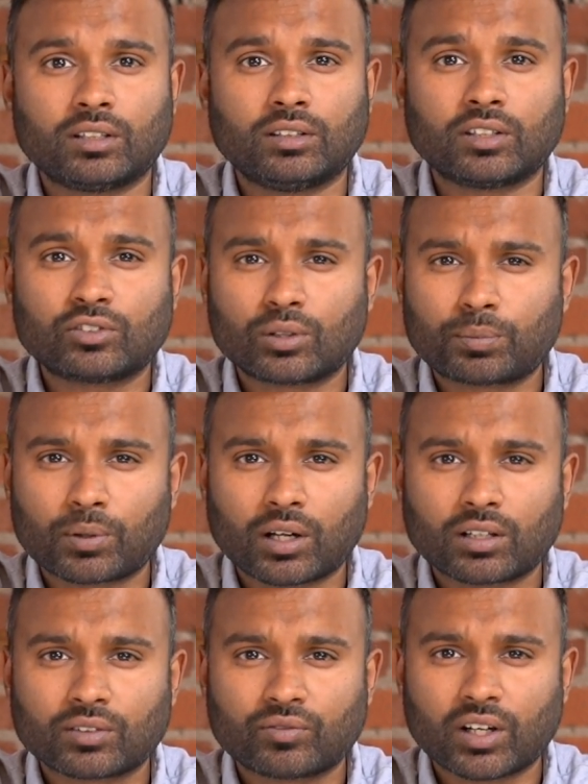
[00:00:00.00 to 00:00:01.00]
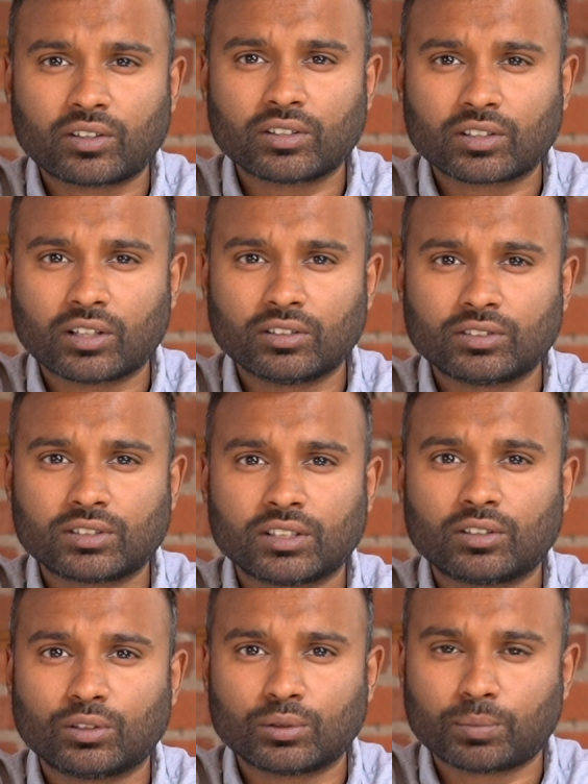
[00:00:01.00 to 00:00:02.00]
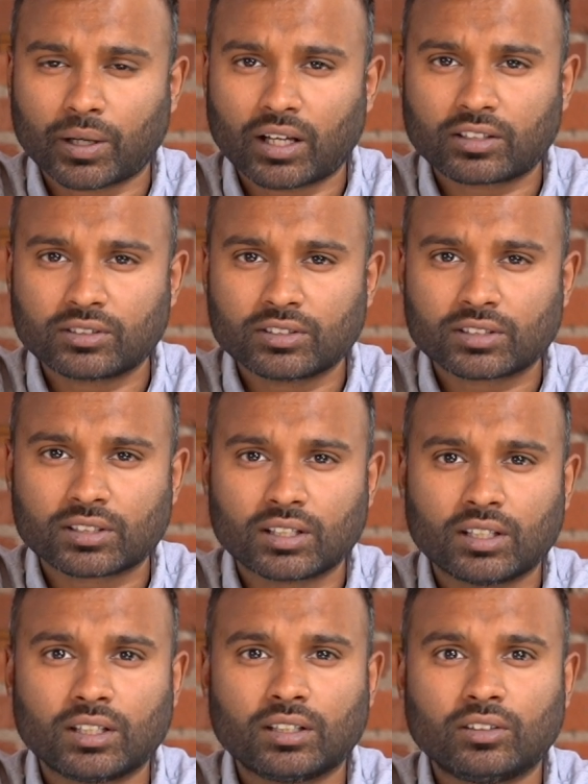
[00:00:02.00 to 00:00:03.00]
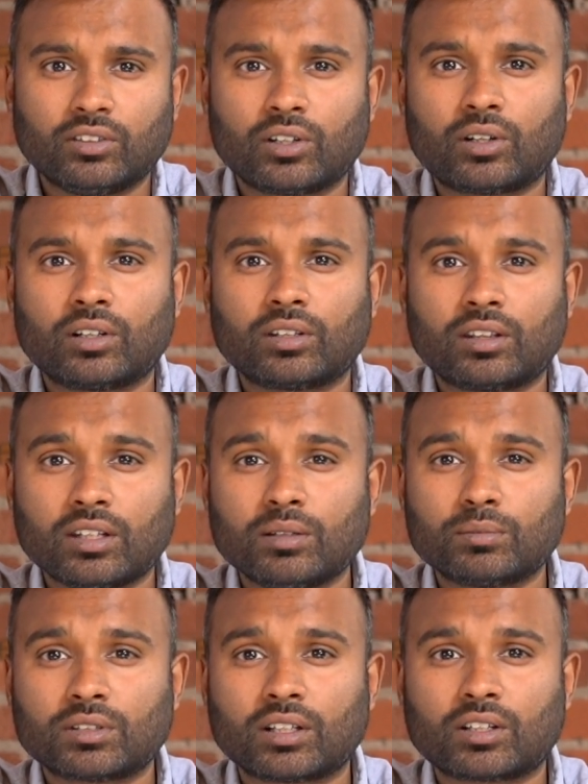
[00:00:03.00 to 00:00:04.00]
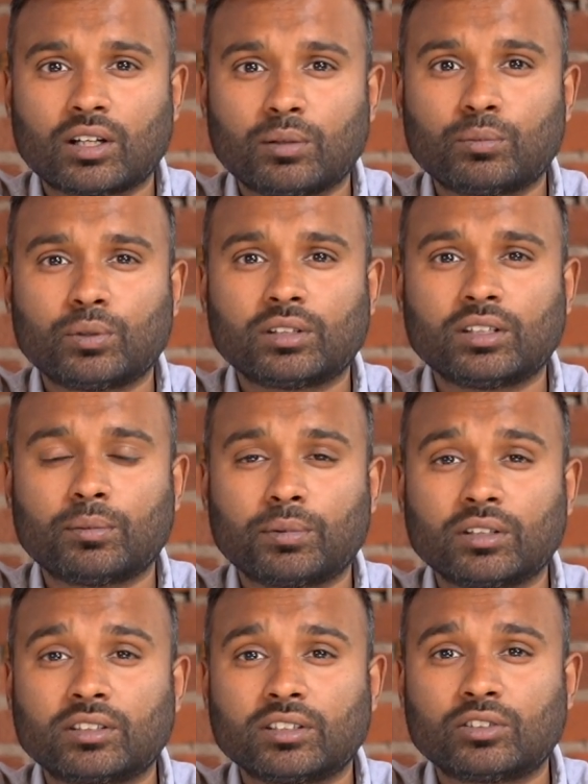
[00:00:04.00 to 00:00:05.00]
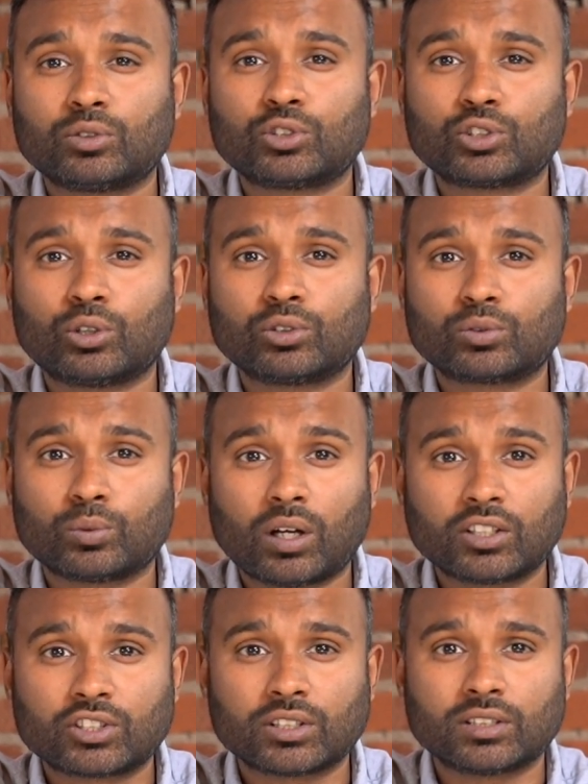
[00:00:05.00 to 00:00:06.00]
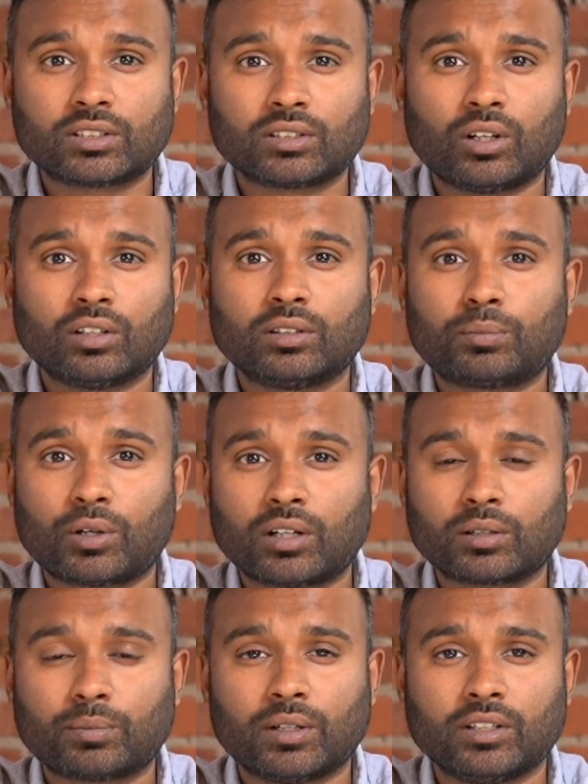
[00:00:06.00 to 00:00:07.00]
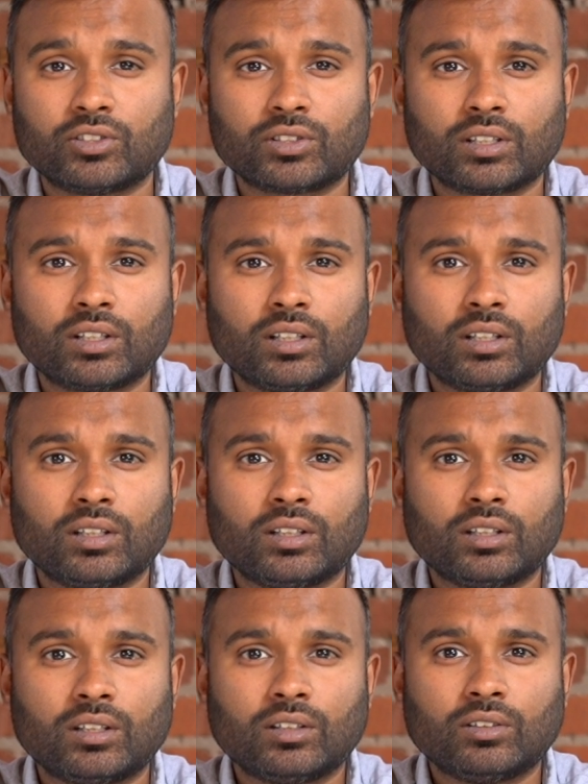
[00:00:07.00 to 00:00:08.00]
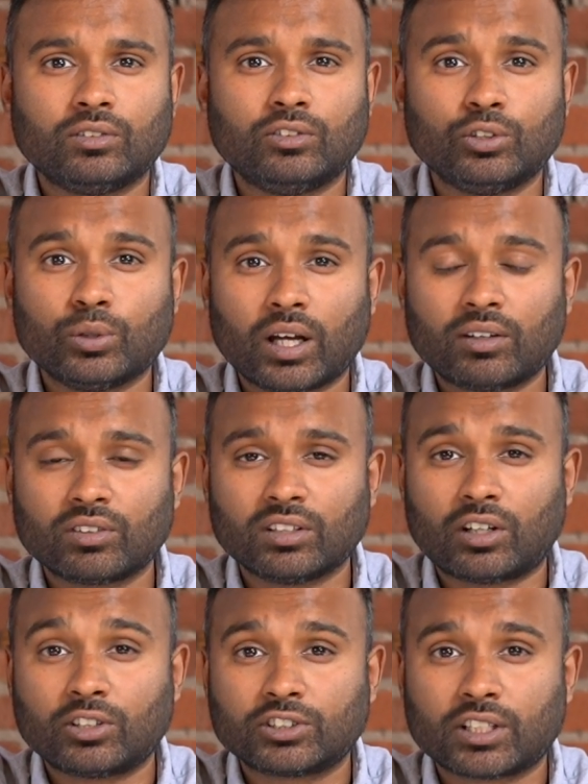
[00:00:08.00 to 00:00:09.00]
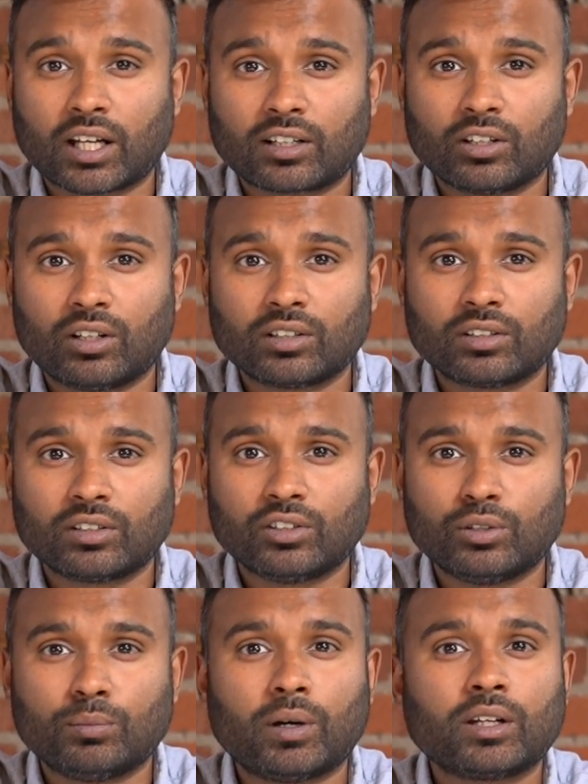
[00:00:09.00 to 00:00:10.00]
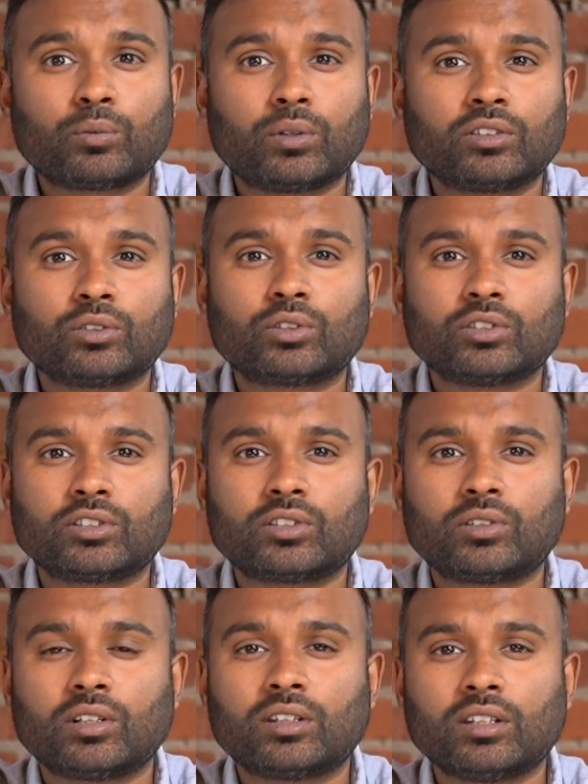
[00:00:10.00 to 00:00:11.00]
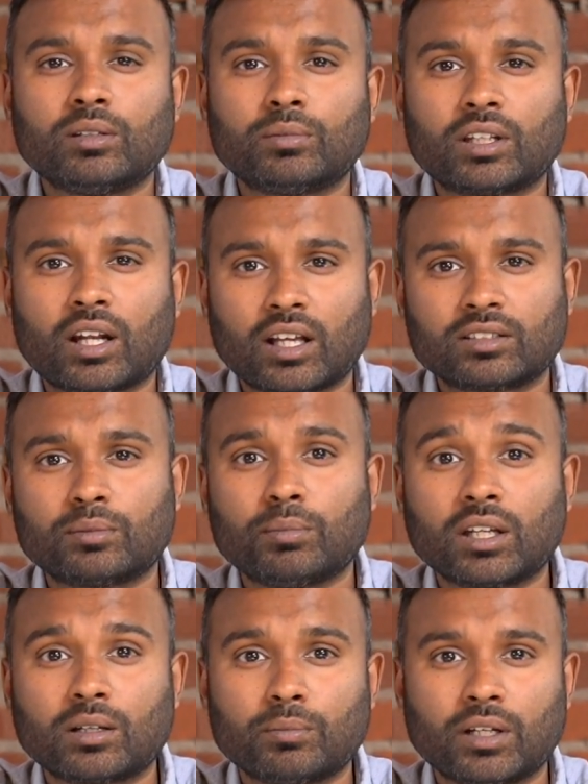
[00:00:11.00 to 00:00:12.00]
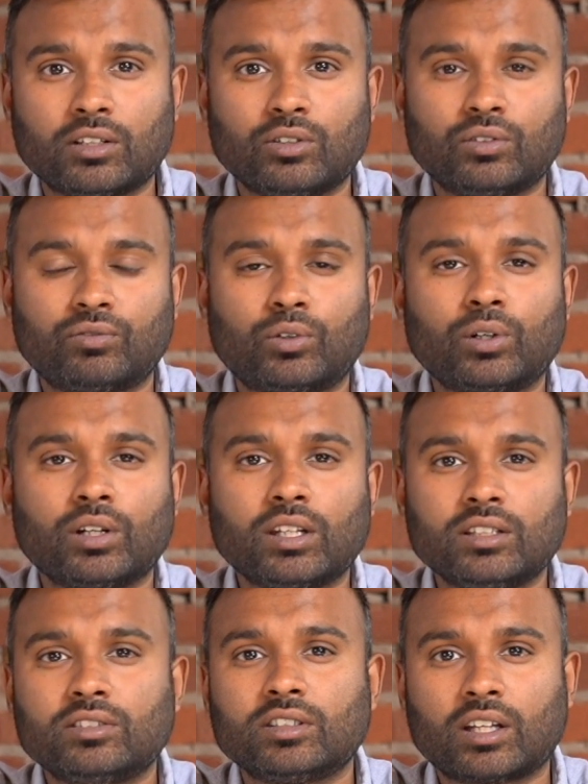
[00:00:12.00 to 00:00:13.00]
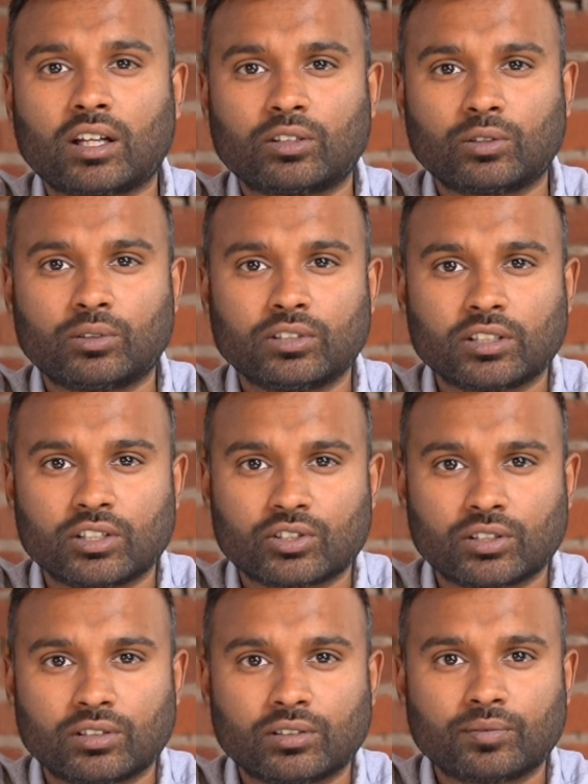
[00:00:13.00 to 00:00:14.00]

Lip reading: Does your product variant colors include patterns? There are themes that come with the ability to show swatches on the product page. Do you have a large catalog? You might want to consider a theme that has a mega menu for easy categorization.